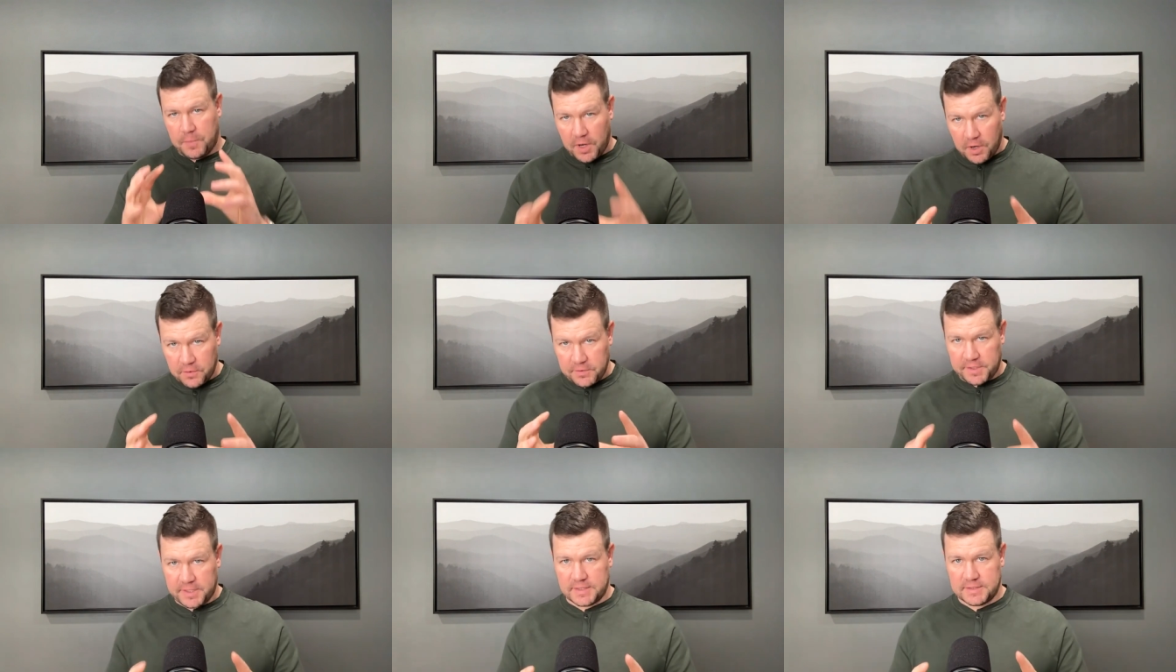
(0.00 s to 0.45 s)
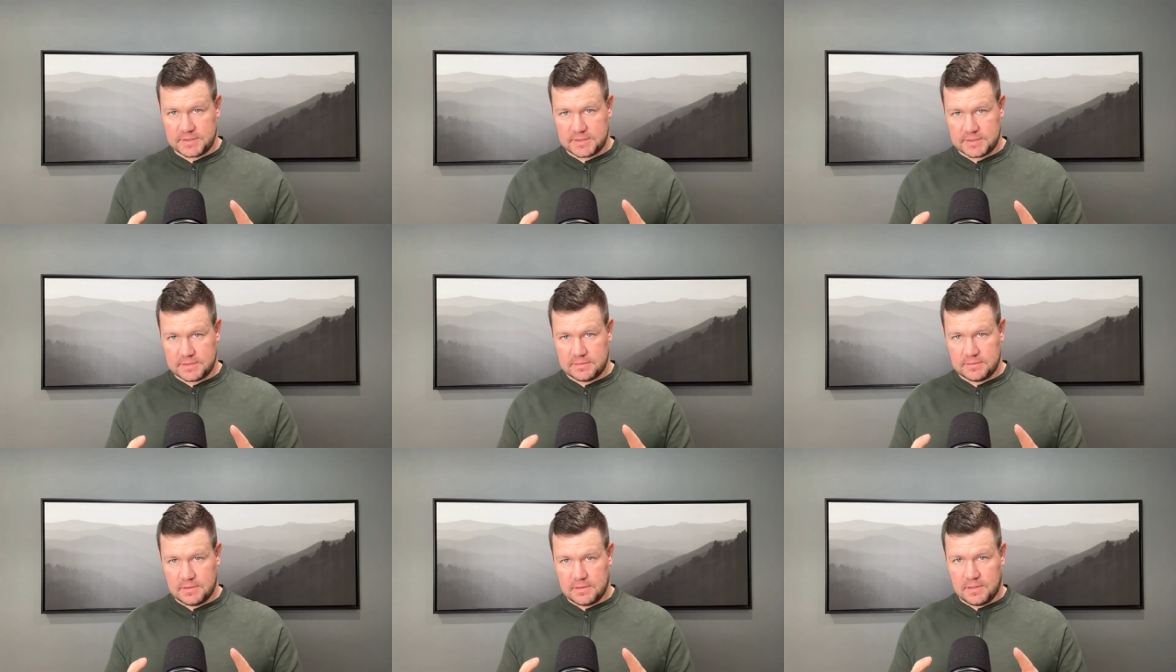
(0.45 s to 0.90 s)

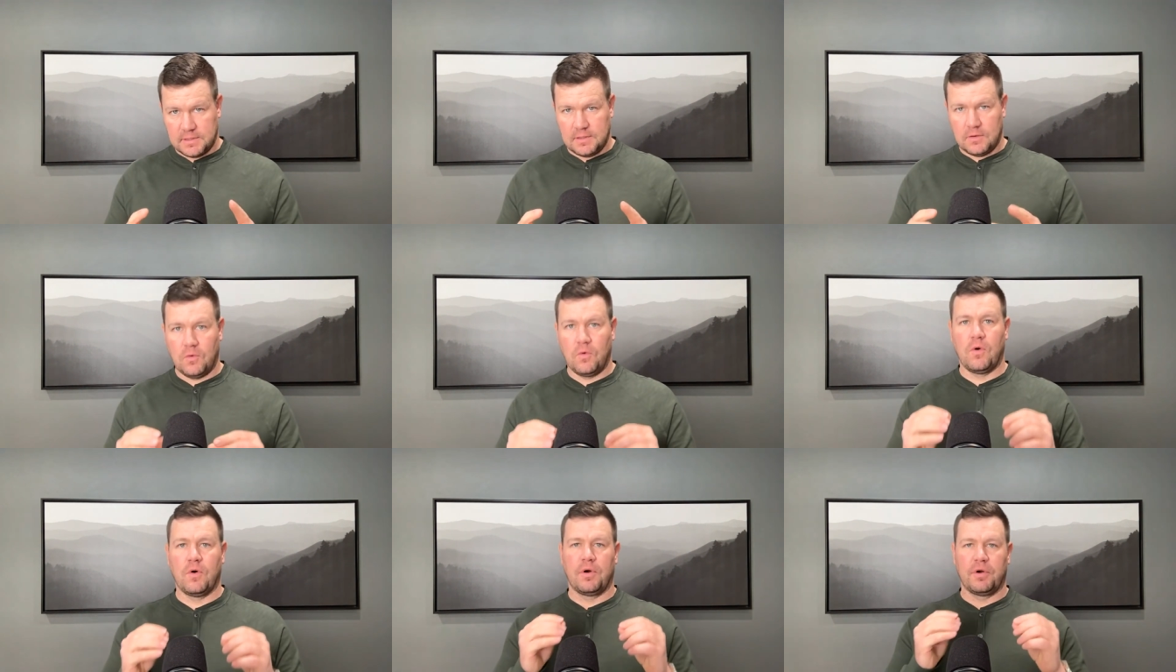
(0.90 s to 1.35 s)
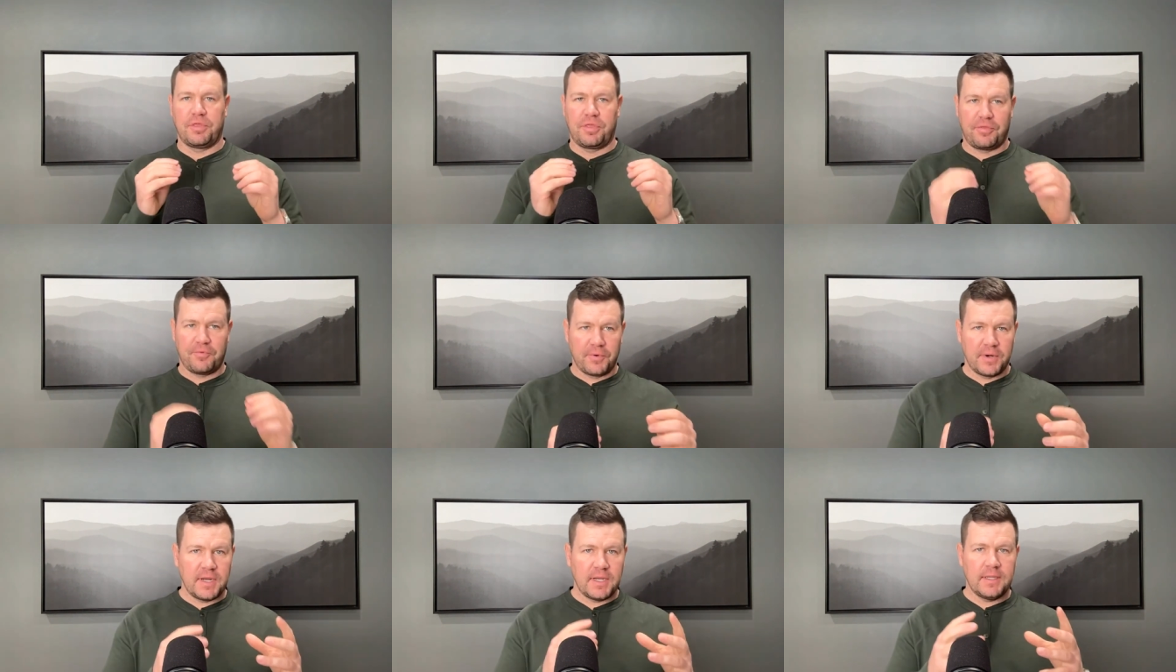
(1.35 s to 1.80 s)
components or
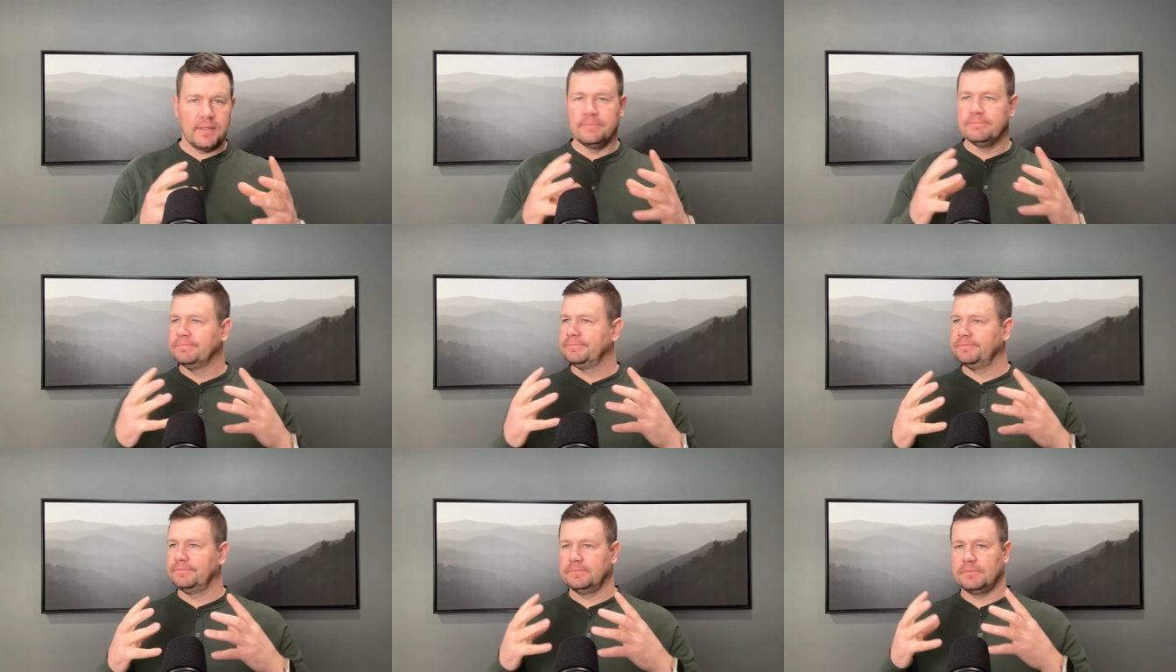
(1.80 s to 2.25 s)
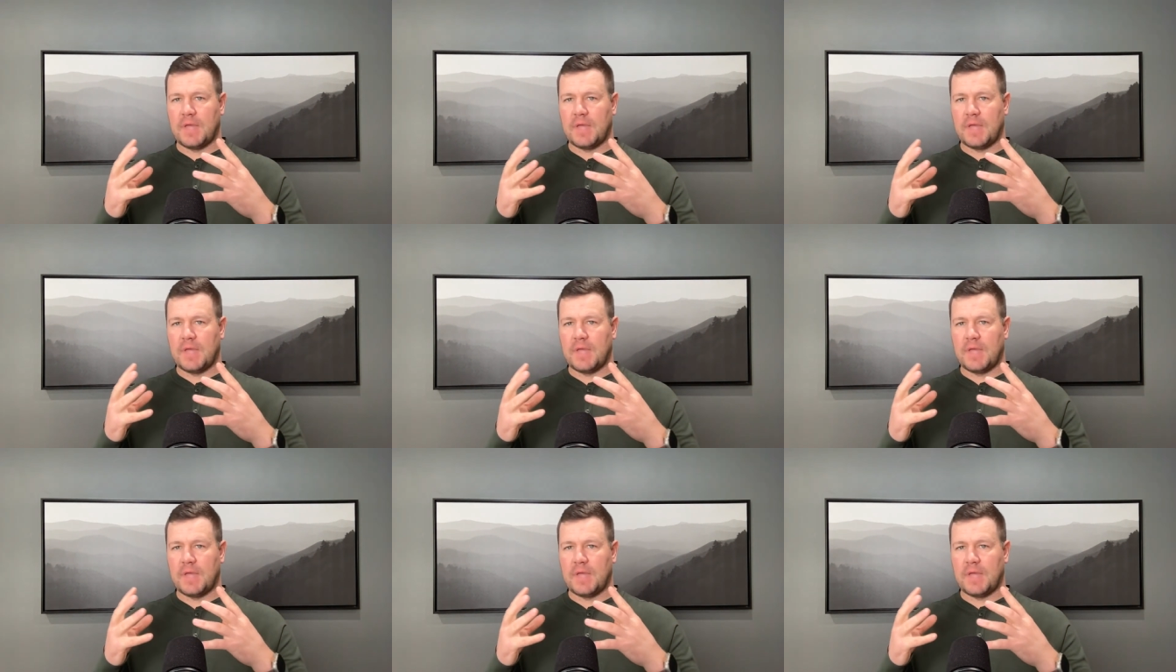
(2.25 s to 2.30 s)
three